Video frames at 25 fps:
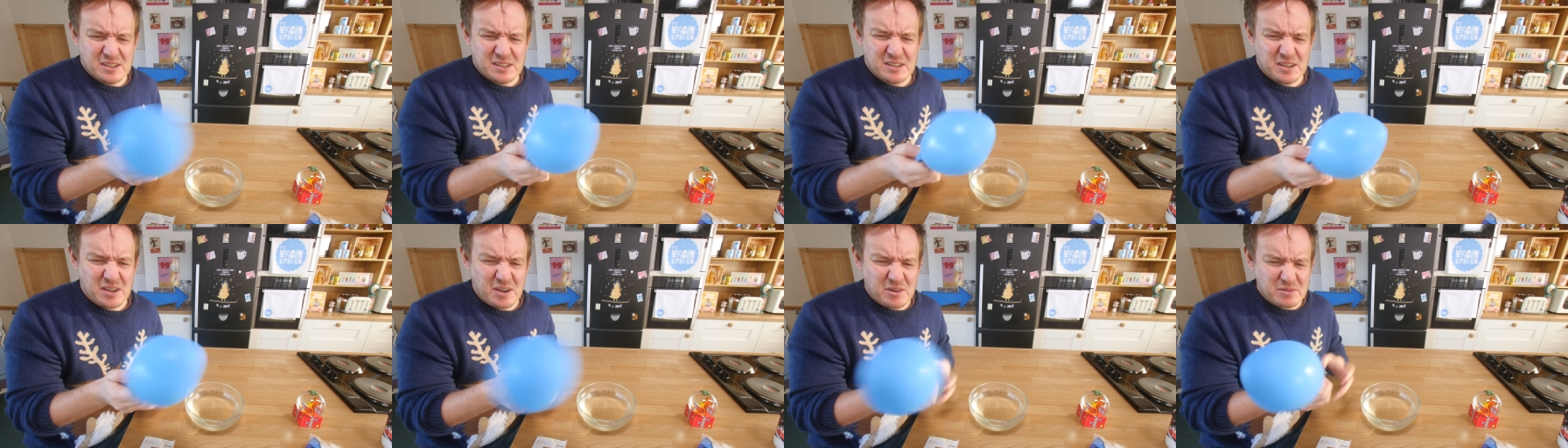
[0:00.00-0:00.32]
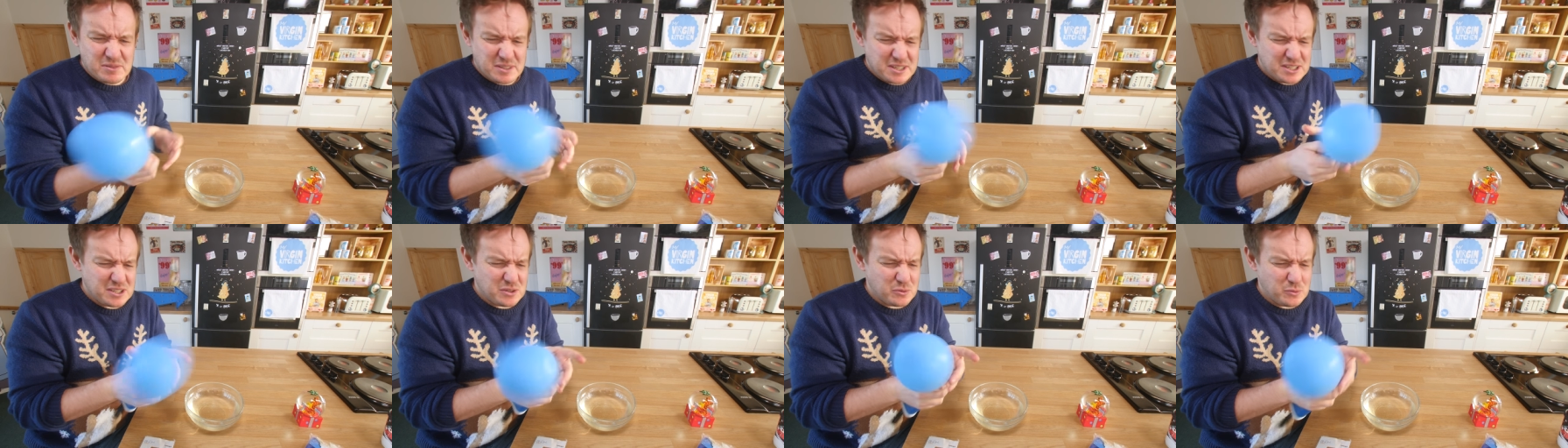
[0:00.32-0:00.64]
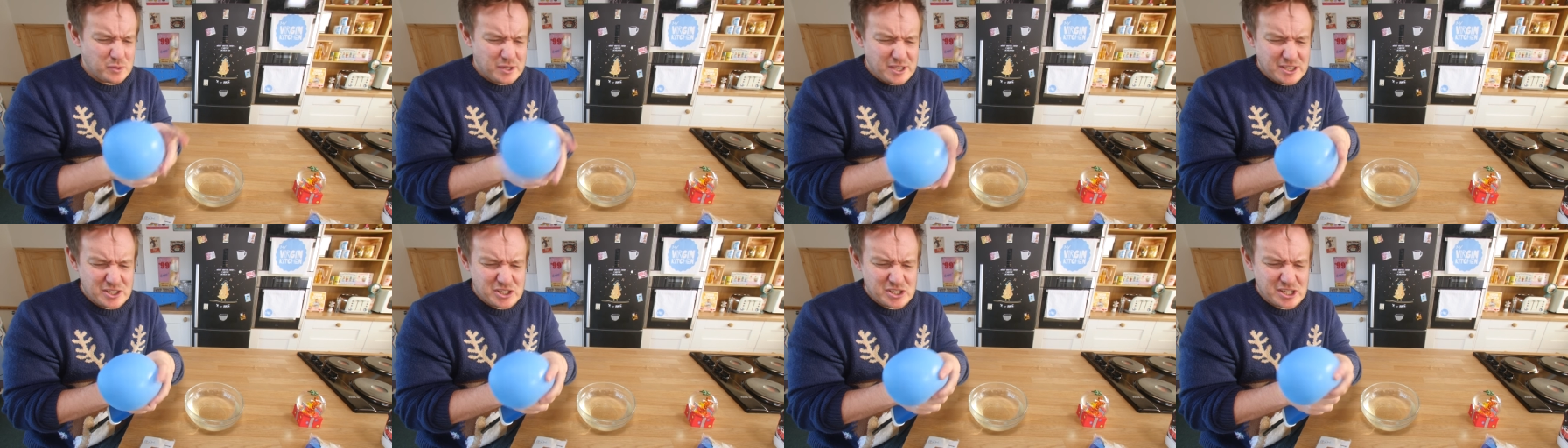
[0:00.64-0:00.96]
Oh, these are
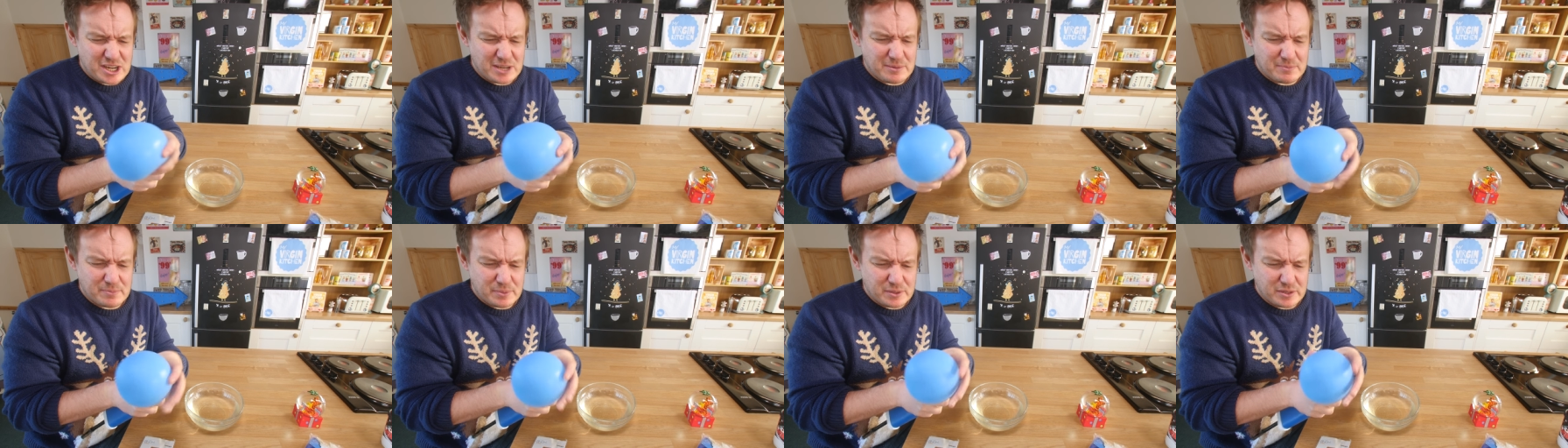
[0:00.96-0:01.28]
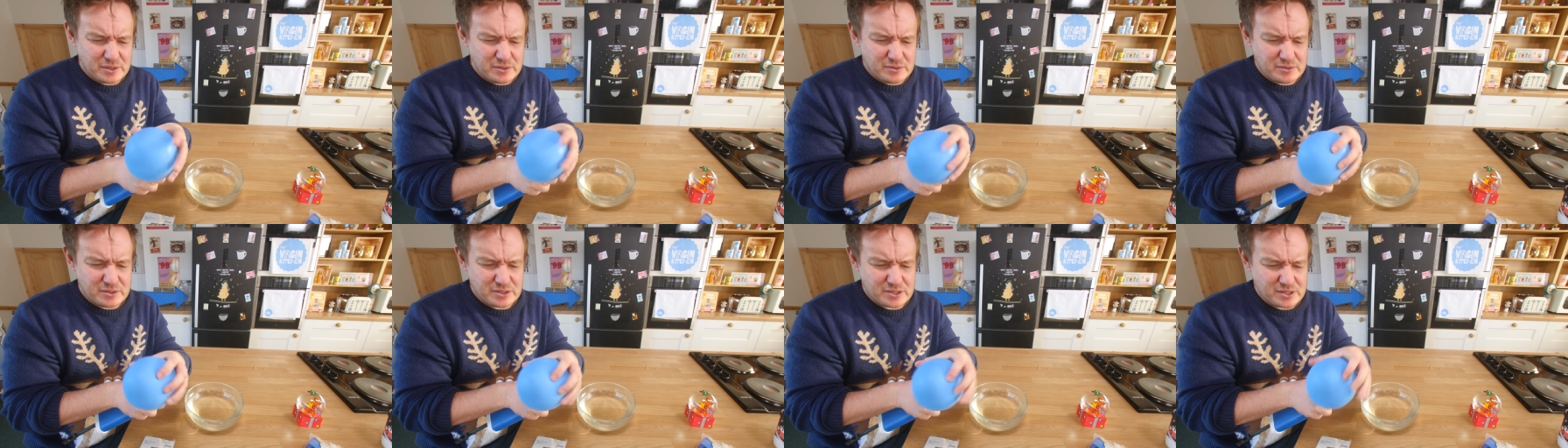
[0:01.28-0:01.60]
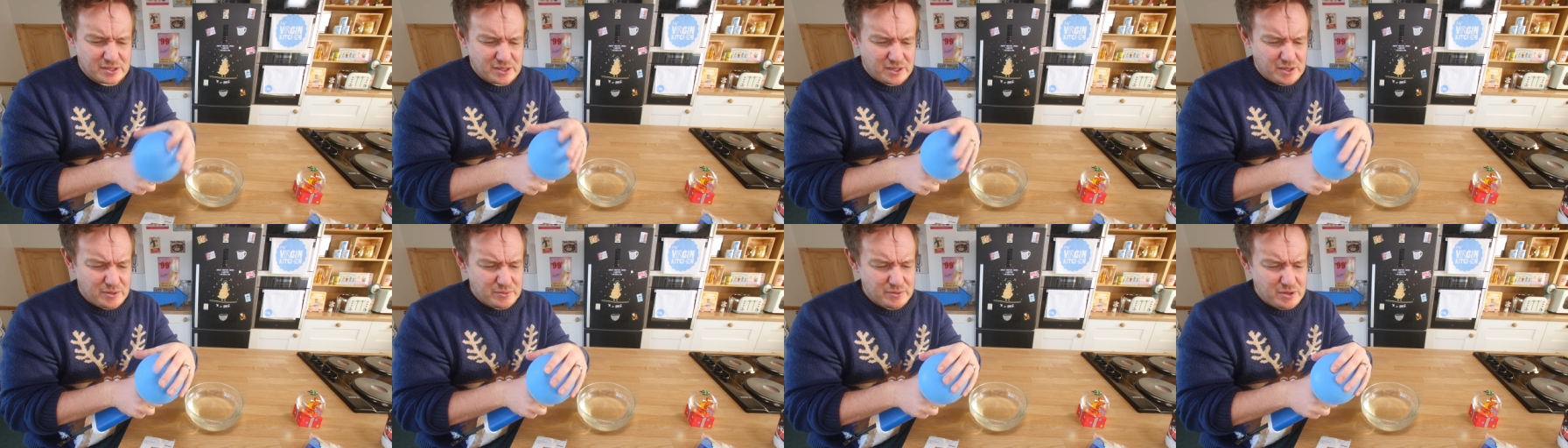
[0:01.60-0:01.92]
weird shaped balloons.
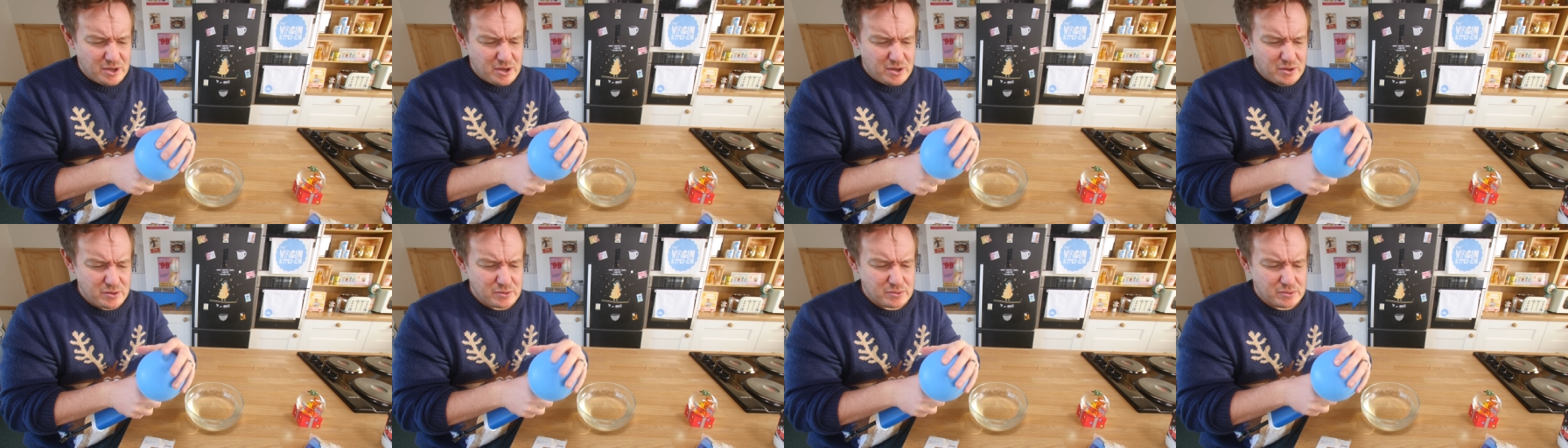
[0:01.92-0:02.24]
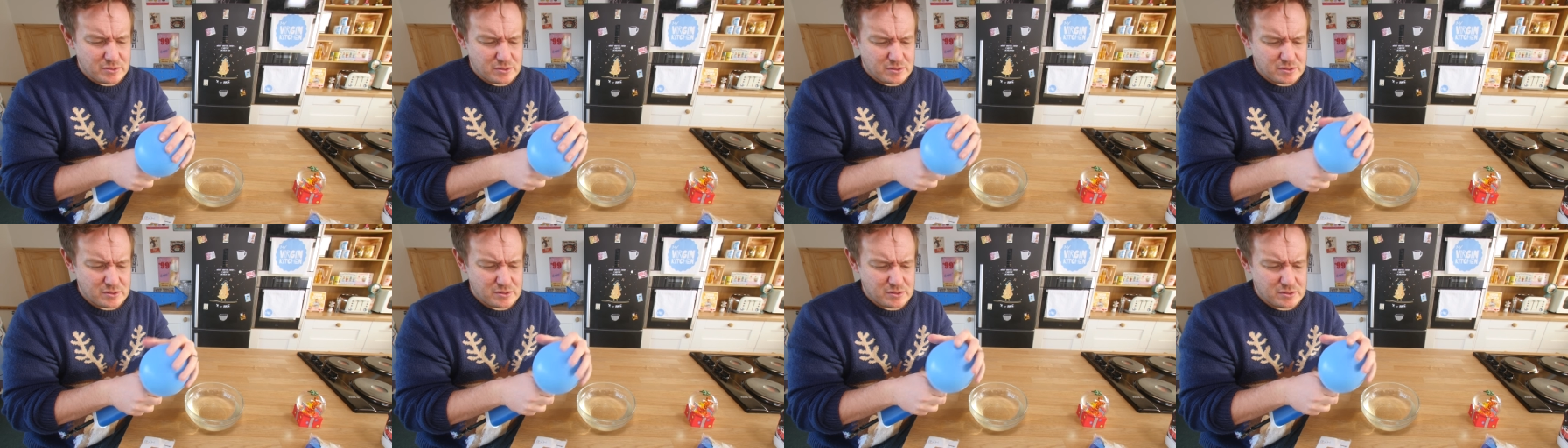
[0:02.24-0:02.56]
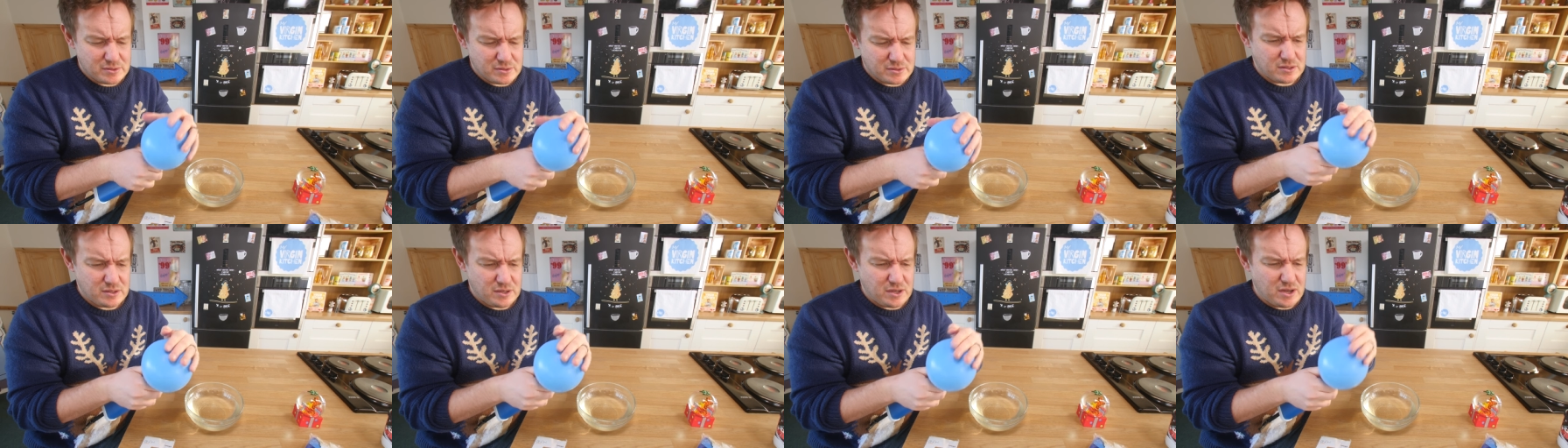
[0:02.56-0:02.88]
Oh no.
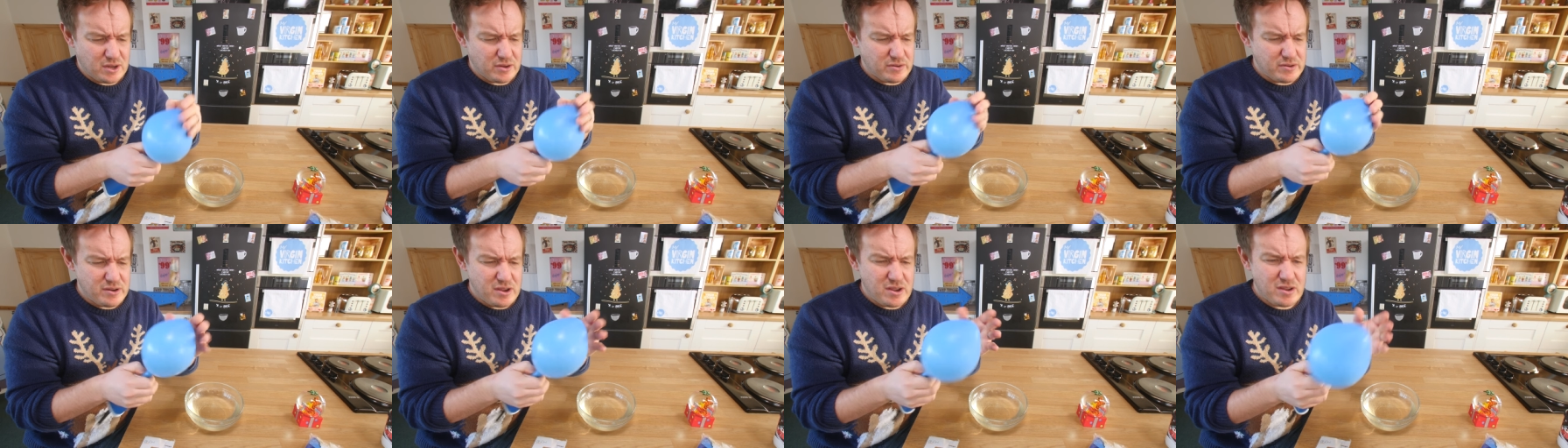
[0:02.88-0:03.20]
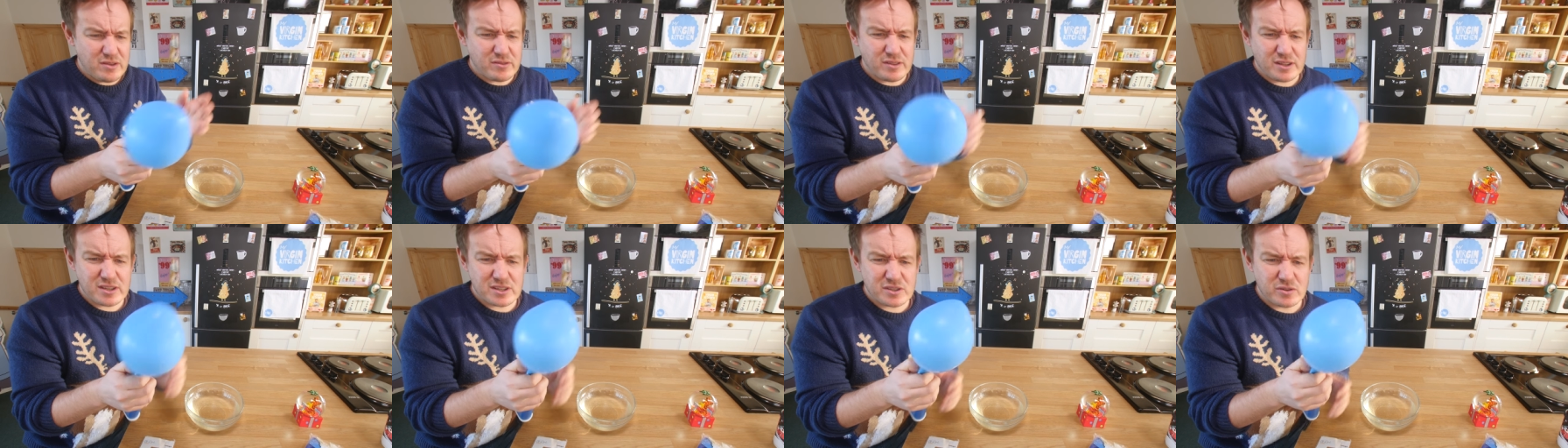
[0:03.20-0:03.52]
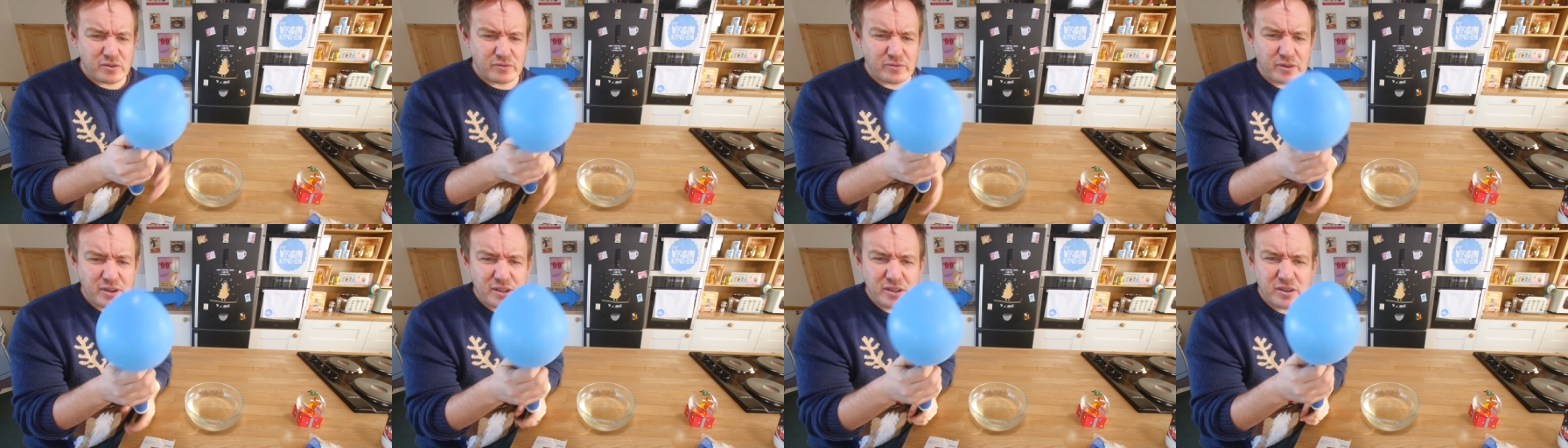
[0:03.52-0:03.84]
Oh no, that's
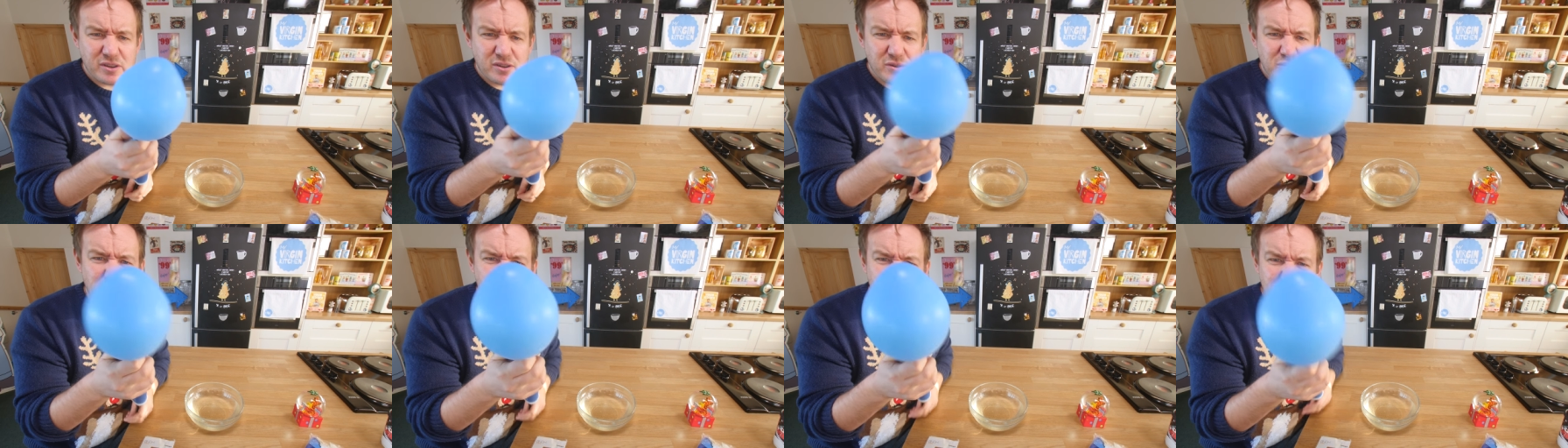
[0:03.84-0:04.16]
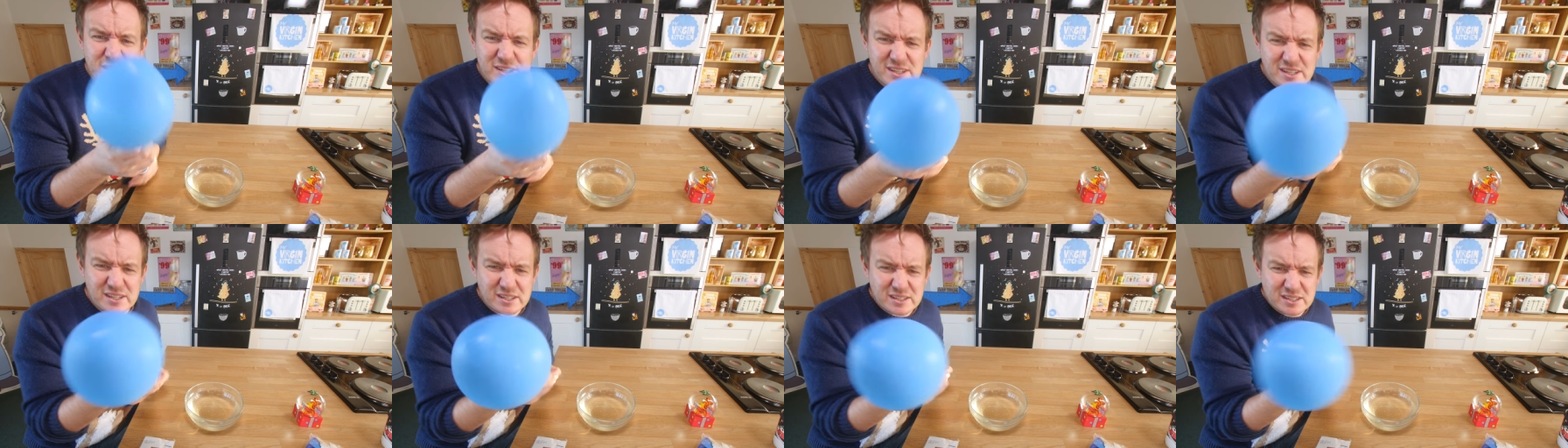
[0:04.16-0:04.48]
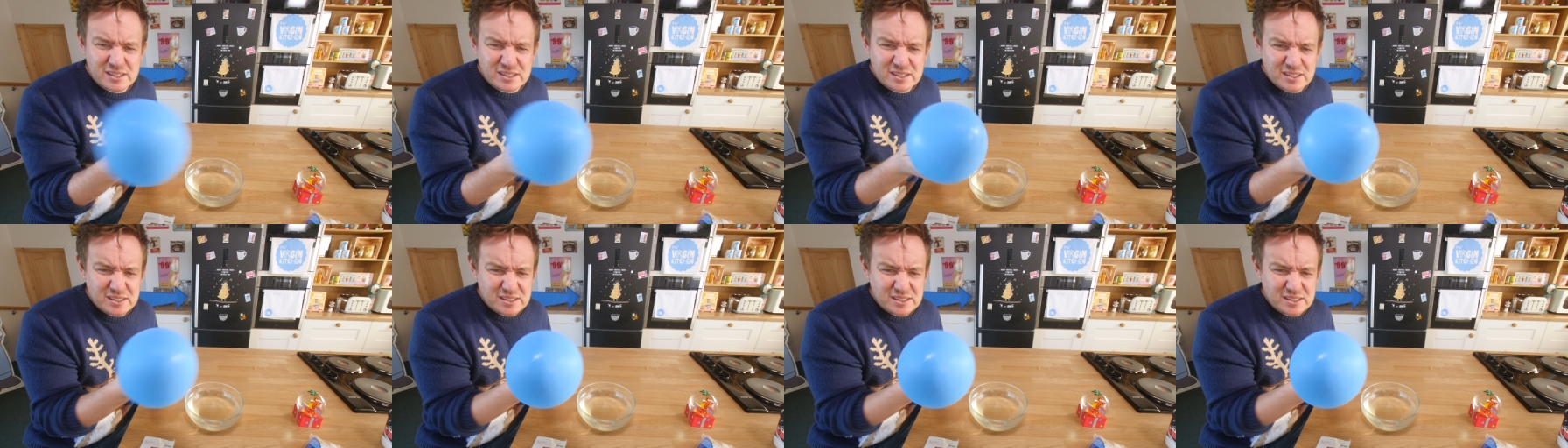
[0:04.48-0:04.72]
not very good at all, is it?